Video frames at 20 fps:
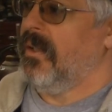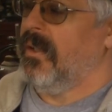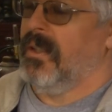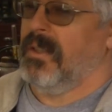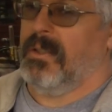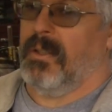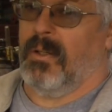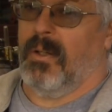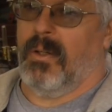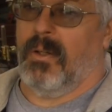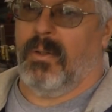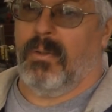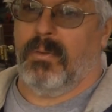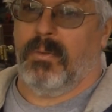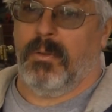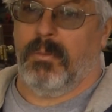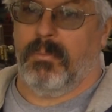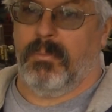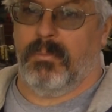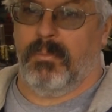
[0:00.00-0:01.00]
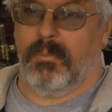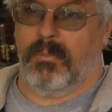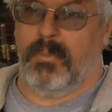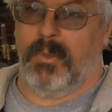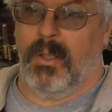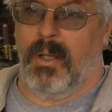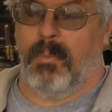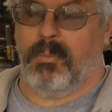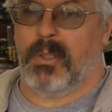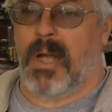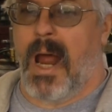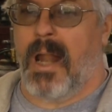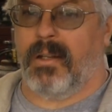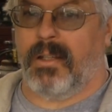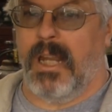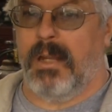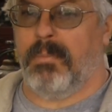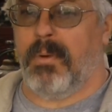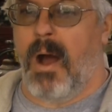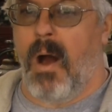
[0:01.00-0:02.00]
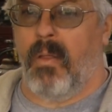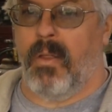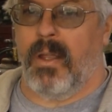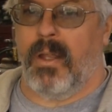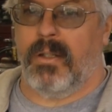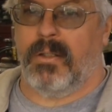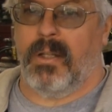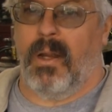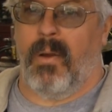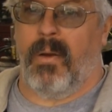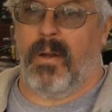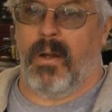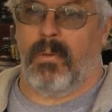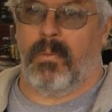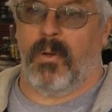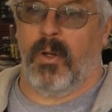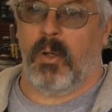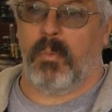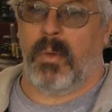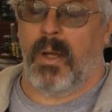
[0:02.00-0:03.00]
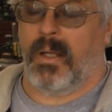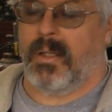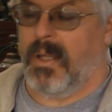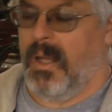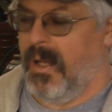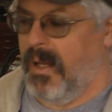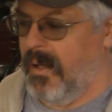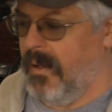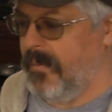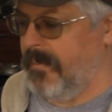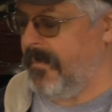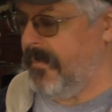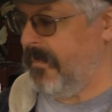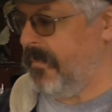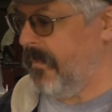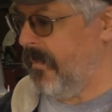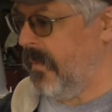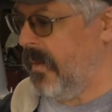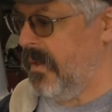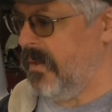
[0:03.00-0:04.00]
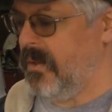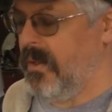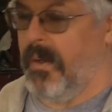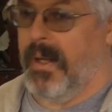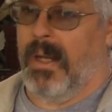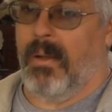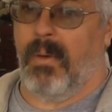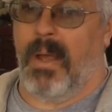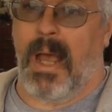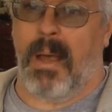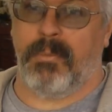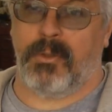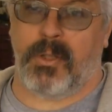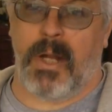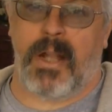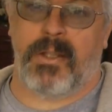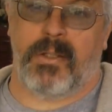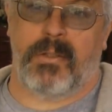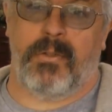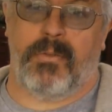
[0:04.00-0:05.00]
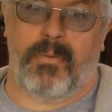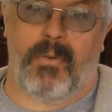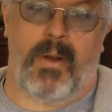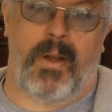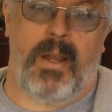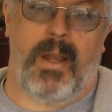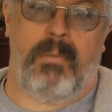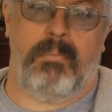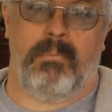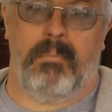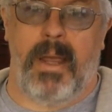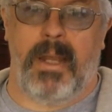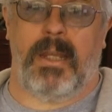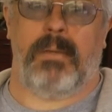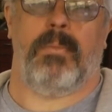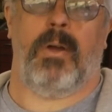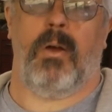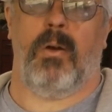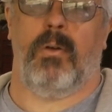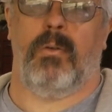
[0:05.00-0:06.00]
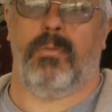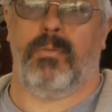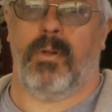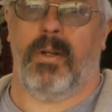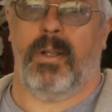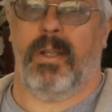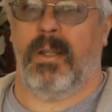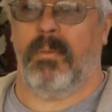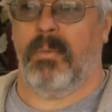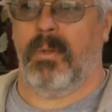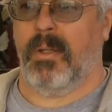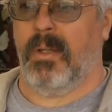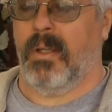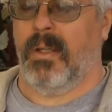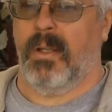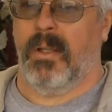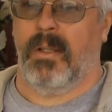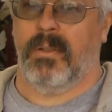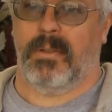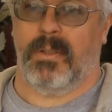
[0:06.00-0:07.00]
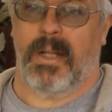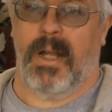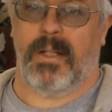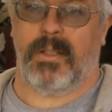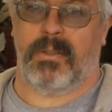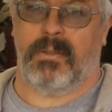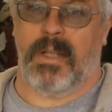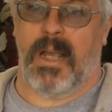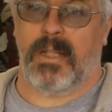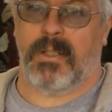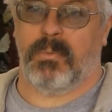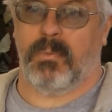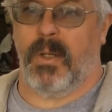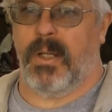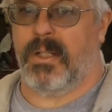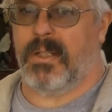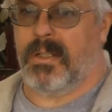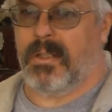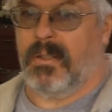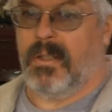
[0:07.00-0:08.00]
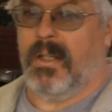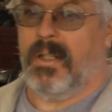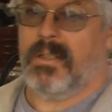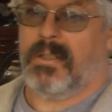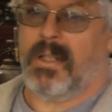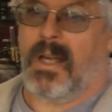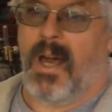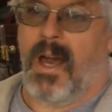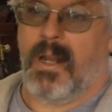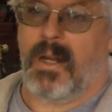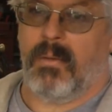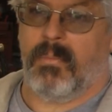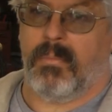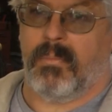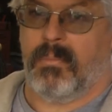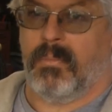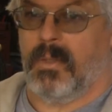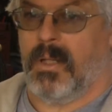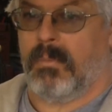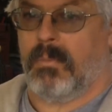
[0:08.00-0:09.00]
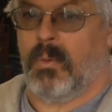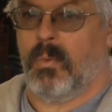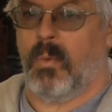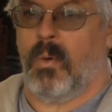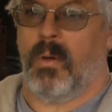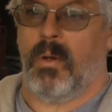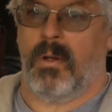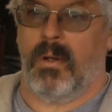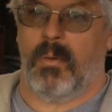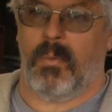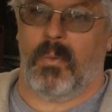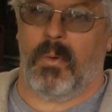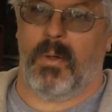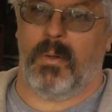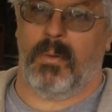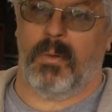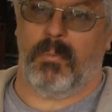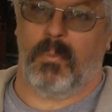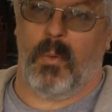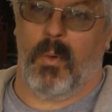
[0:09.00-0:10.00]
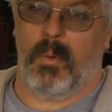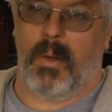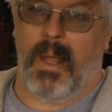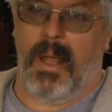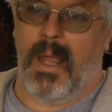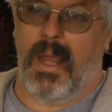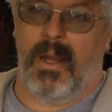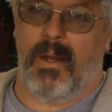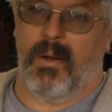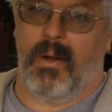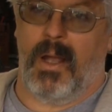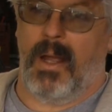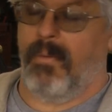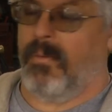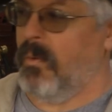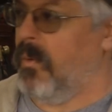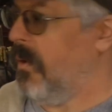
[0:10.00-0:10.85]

So, you know, I'm trying to keep all the interior room I can. So anyway, I'm stretching the frame, making my own frame. So that's wish list item number 1 or 1A or however you